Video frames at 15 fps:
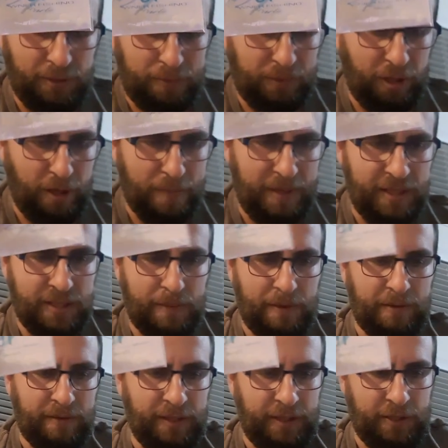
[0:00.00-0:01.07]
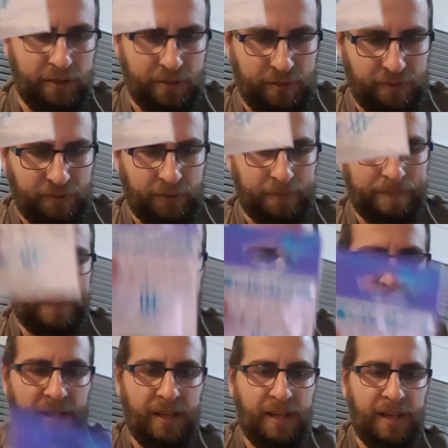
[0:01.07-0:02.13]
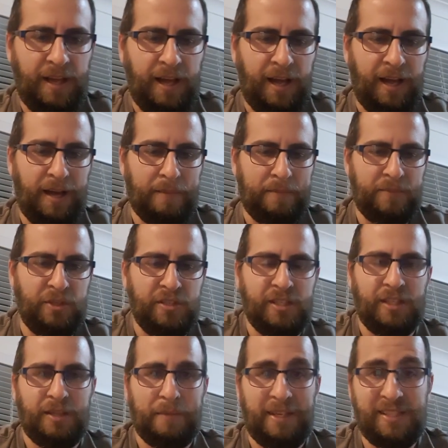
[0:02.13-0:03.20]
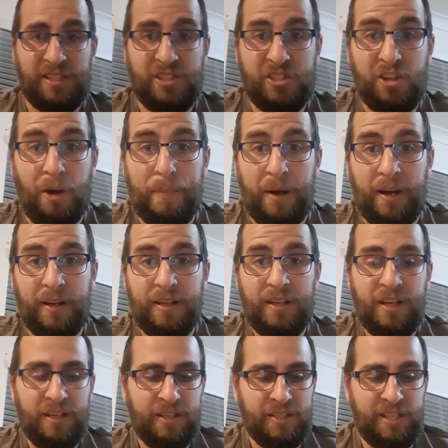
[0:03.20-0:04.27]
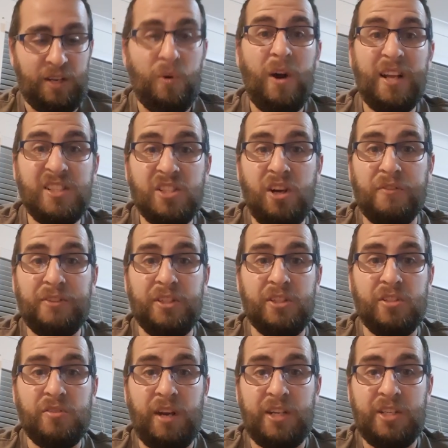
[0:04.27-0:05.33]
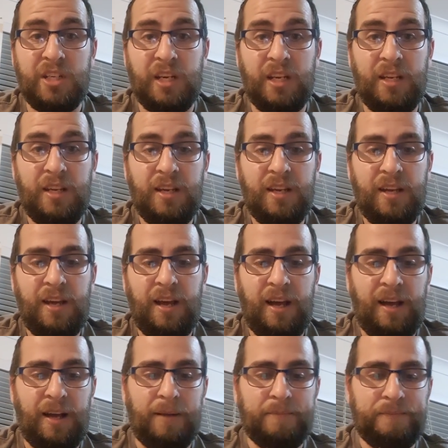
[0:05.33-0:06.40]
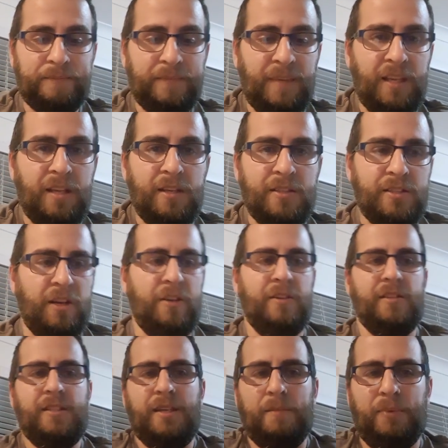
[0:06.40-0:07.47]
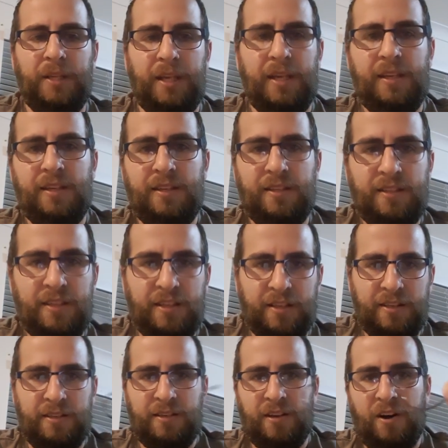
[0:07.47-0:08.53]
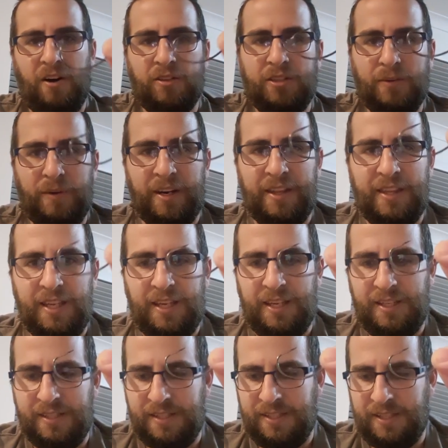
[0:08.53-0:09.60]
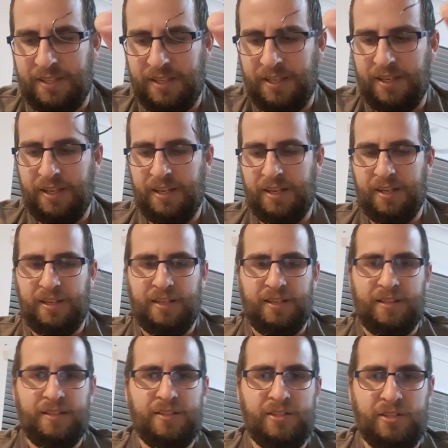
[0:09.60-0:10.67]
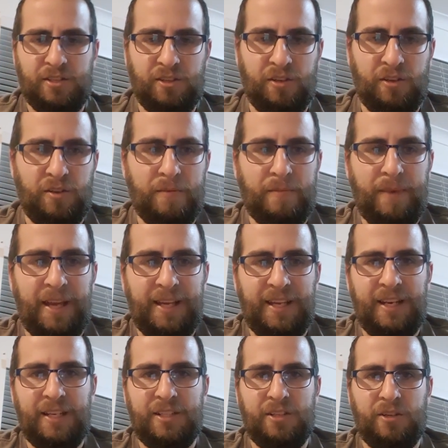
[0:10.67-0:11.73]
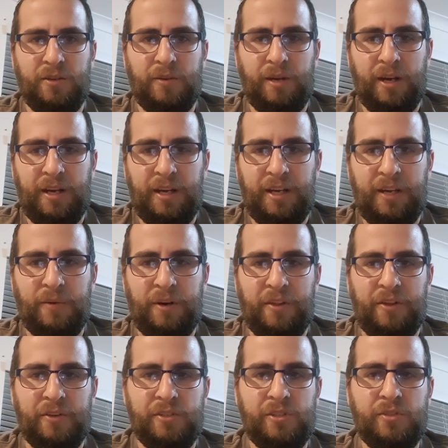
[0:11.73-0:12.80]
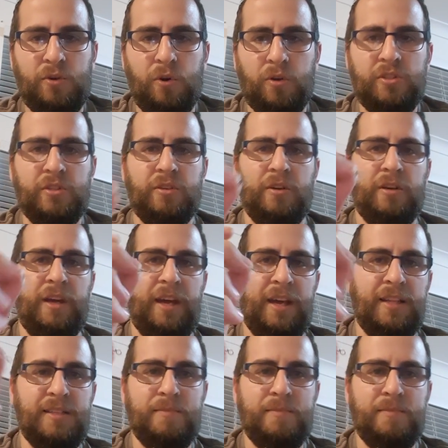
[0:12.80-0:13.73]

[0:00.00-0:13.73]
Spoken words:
glow beads can be really useful, using them as a stopper, because they're quite soft and stretchy. So simply, you can alter one of these to make it into one of those corkscrew heads